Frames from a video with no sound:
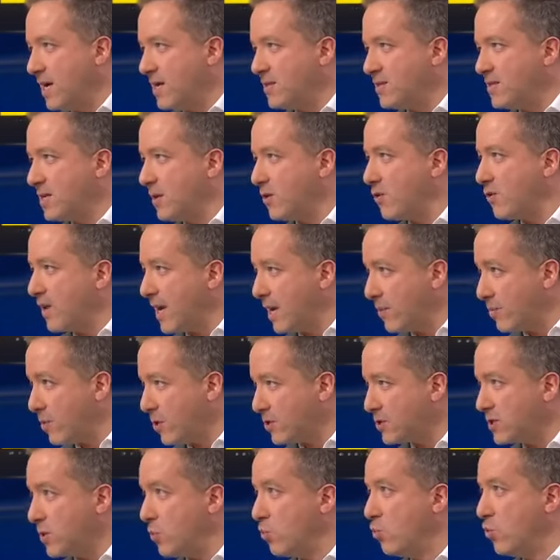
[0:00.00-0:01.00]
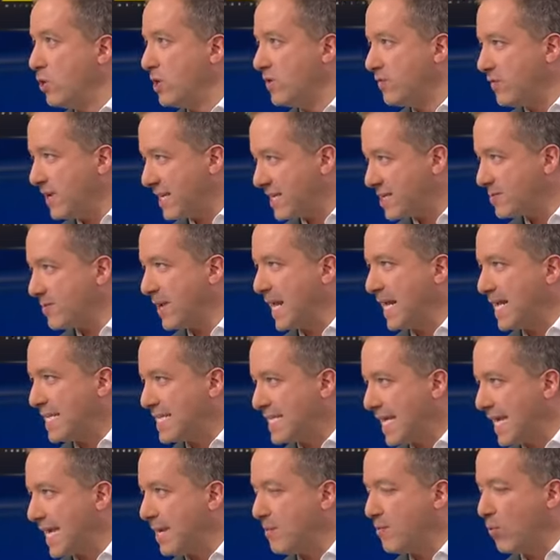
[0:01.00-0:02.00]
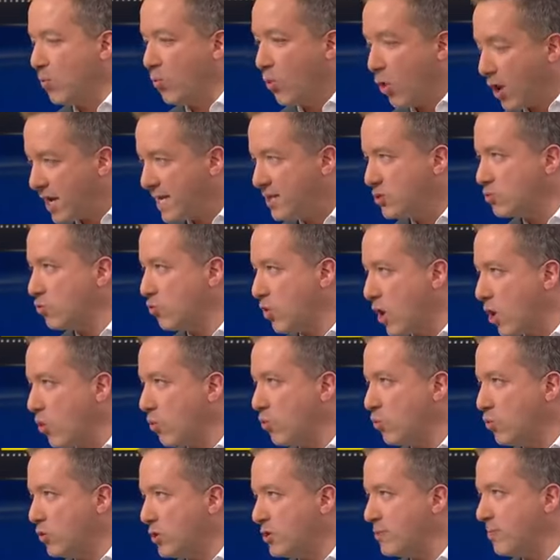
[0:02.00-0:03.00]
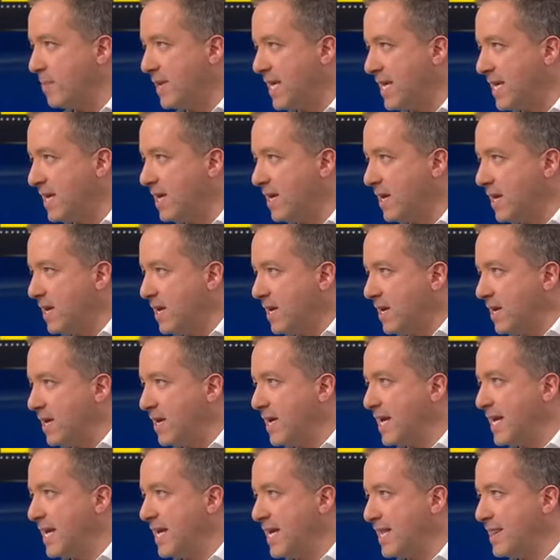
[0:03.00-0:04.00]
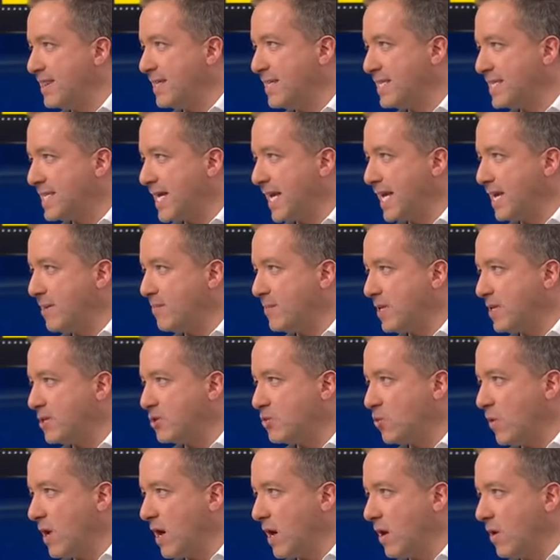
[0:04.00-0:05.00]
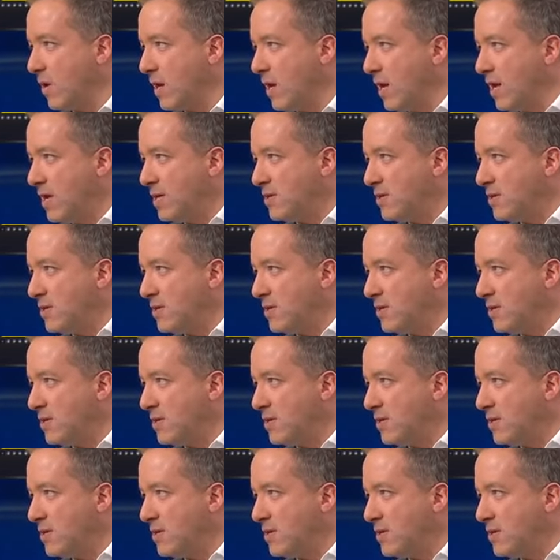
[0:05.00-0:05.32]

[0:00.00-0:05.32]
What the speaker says: So Graham Potter would have explained to him what his role would be in the team as well.